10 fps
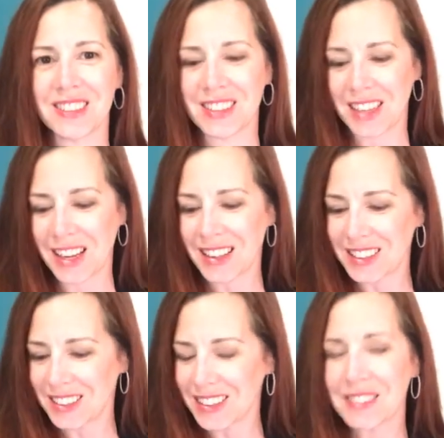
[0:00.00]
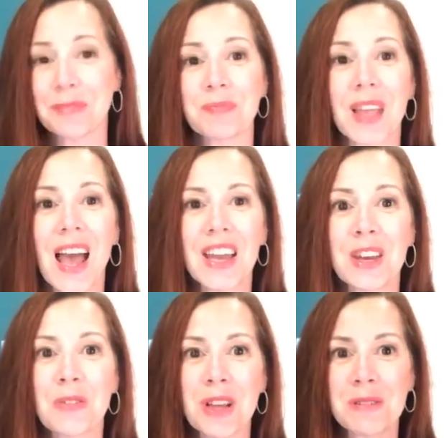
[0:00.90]
Salsa Night, I
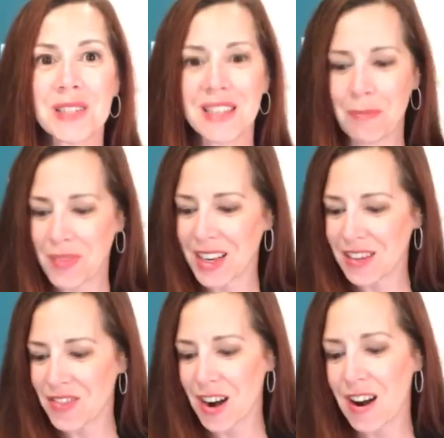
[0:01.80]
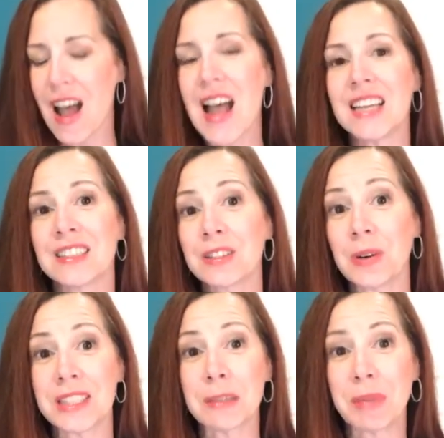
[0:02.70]
think there was something in there, is
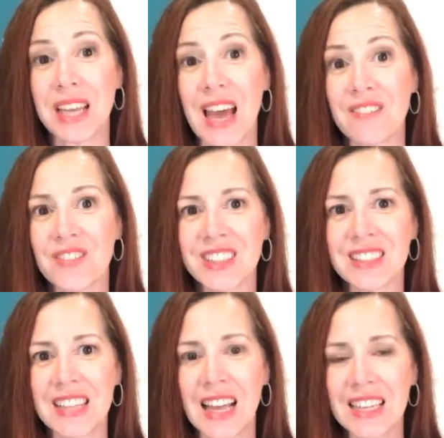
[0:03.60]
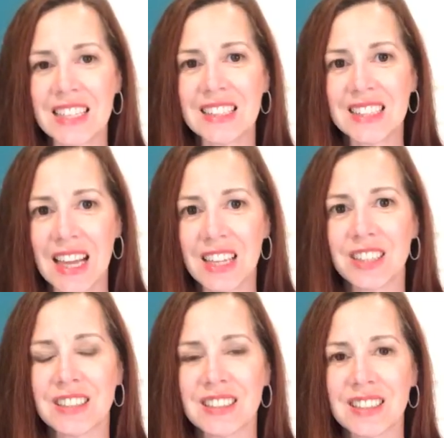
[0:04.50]
going to be at Fazeli
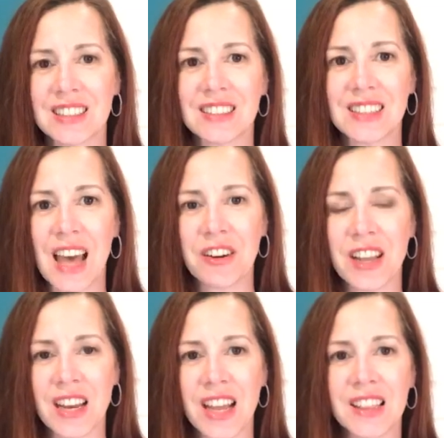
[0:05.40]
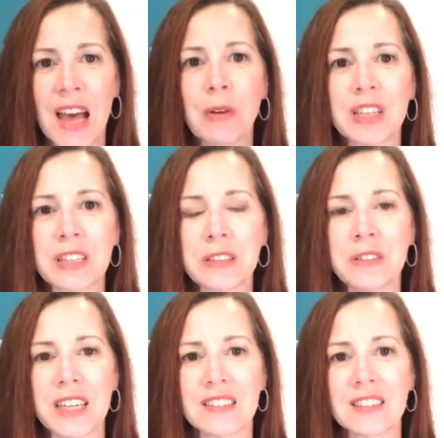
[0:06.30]
Cellars this Saturday night. That will
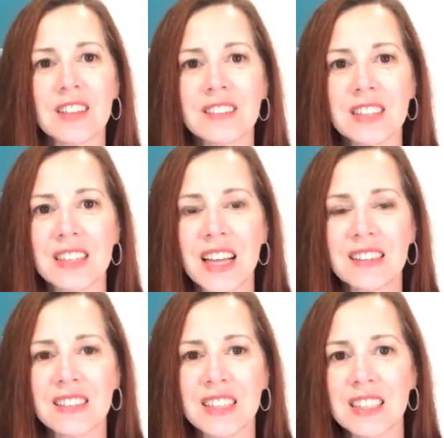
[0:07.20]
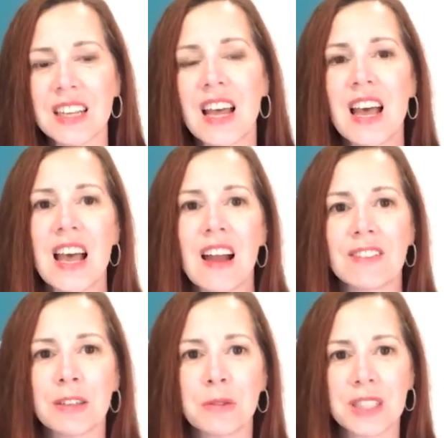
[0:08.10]
include a salsa lesson.
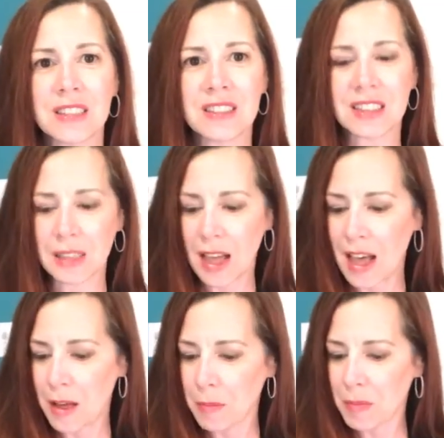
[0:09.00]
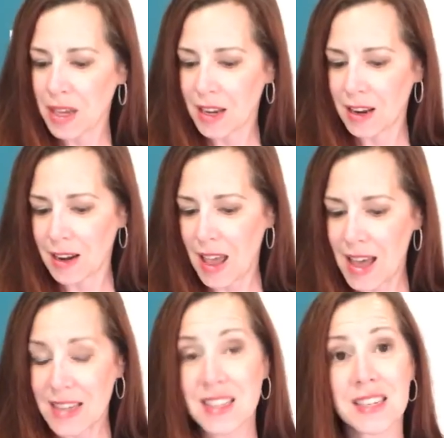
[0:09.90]
Everyone is being
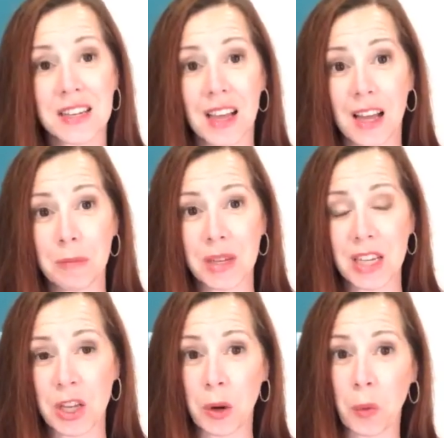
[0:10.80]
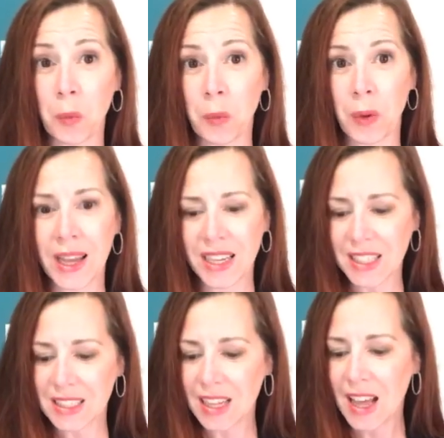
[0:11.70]
asked to come in
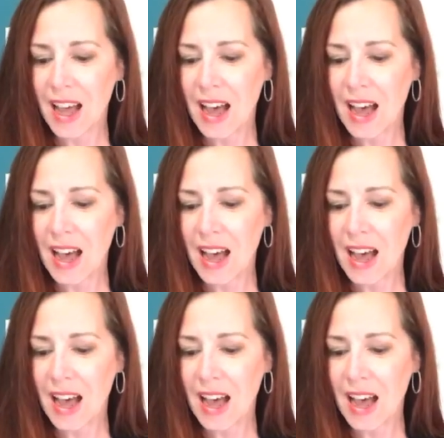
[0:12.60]
white,